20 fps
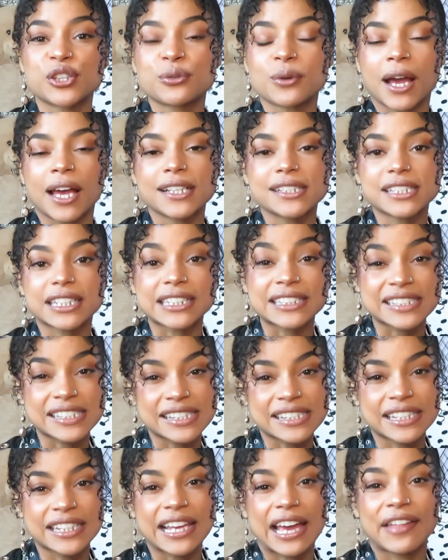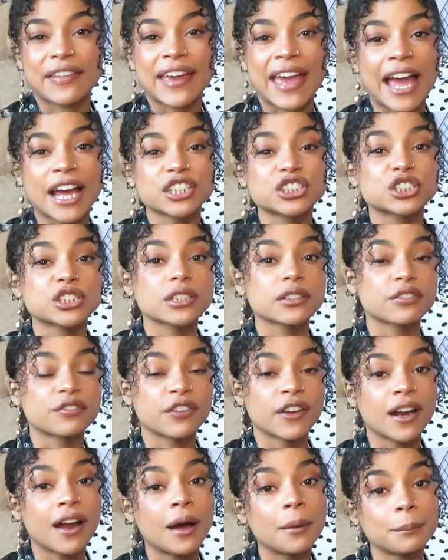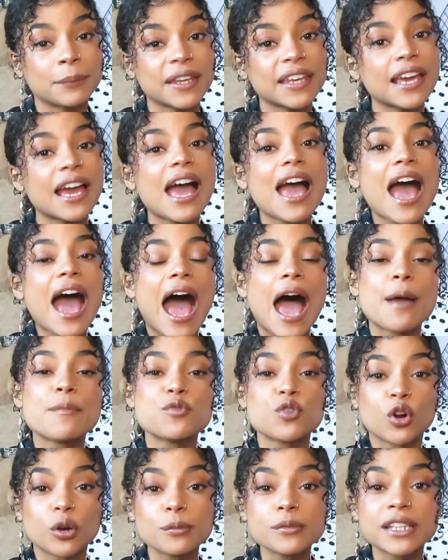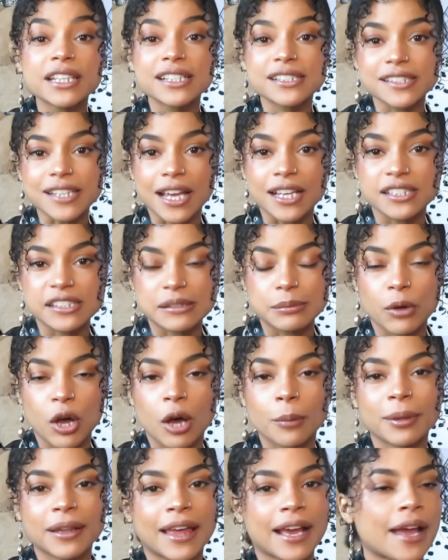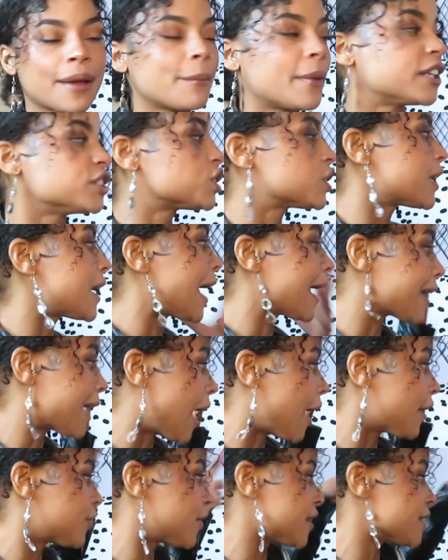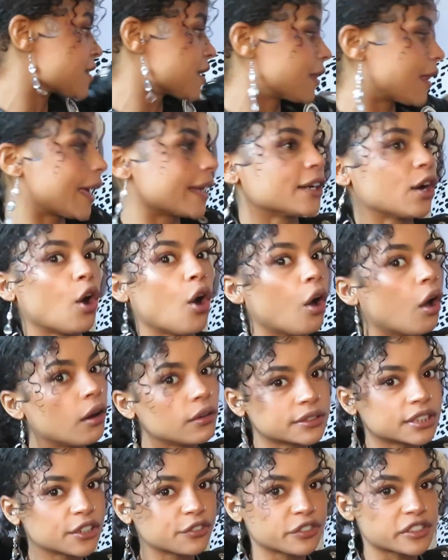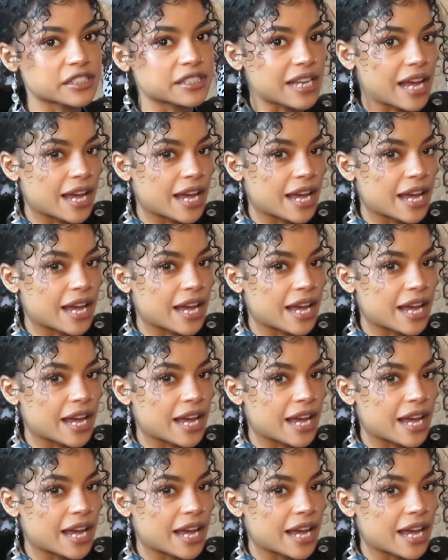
you guys can see how they actually fit on me. I'm normally a size small, but like I mentioned, I got these in like all different